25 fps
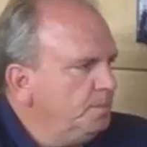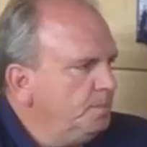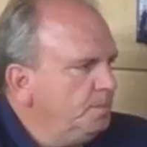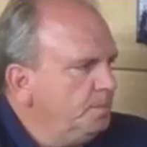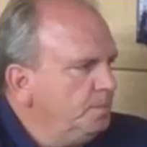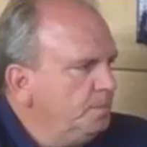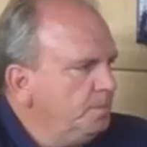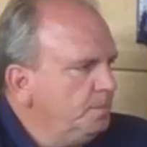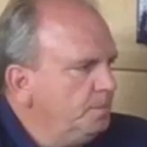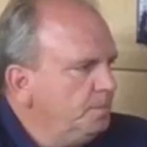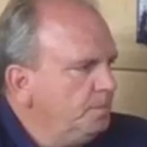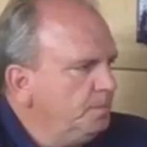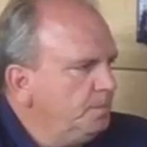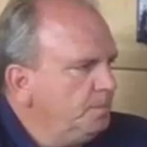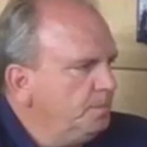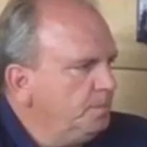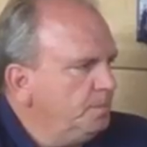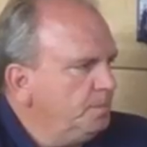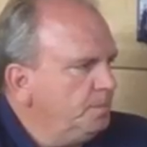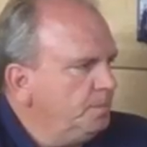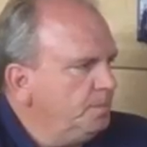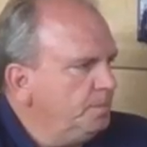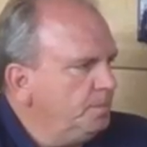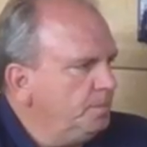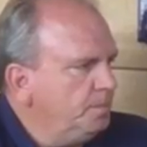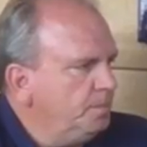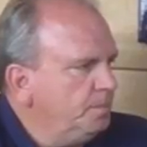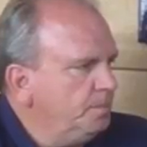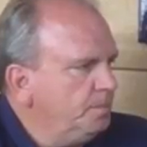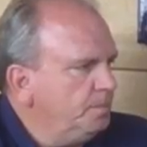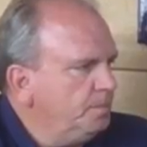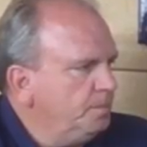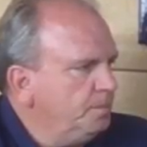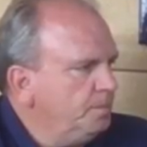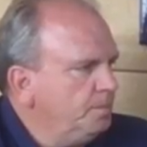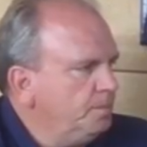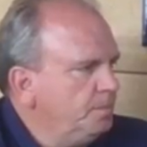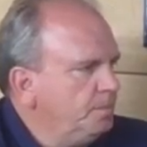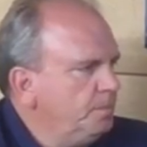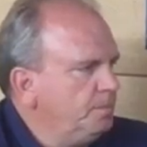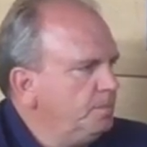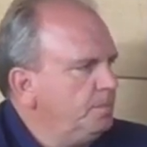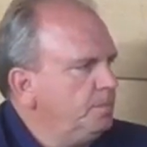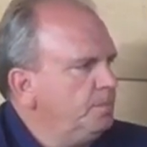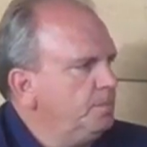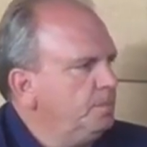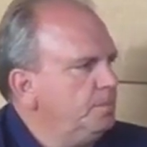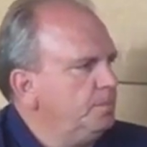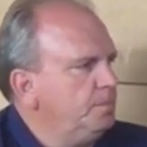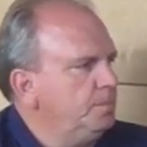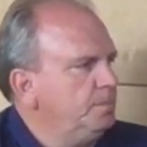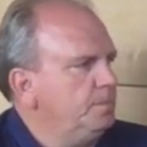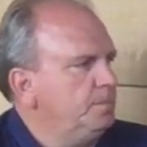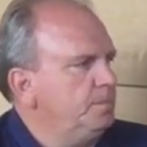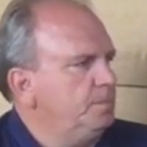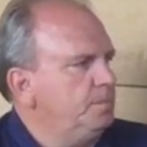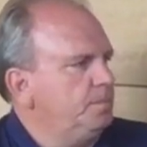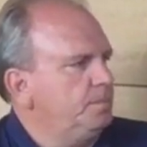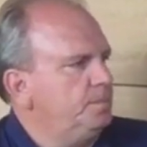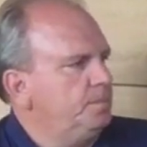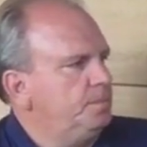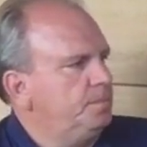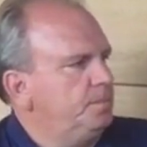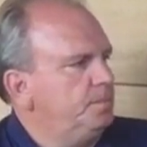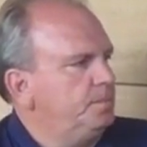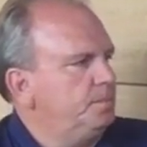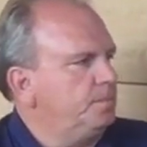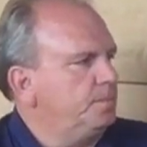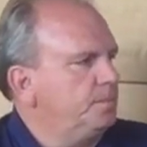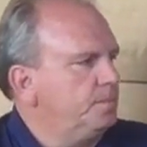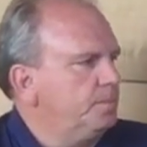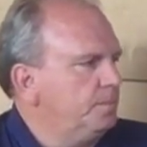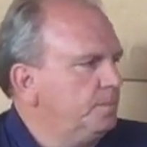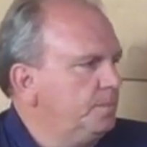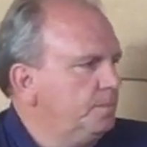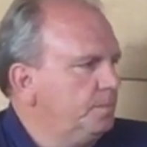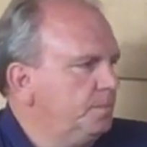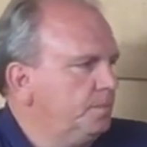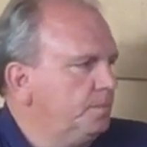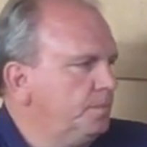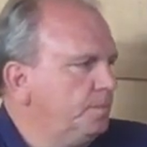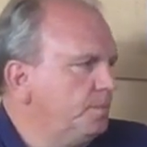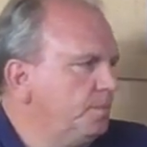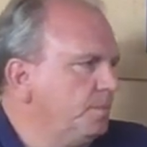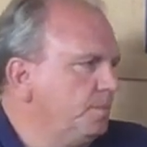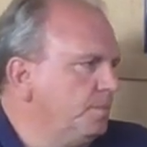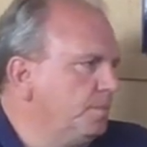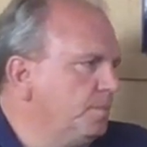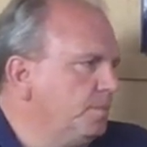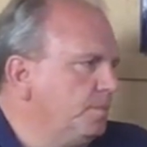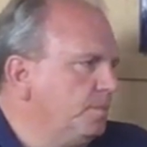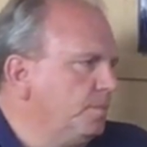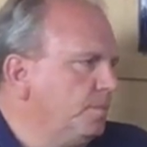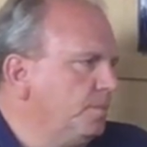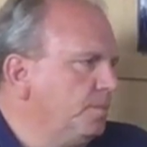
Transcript: The person shown says nothing.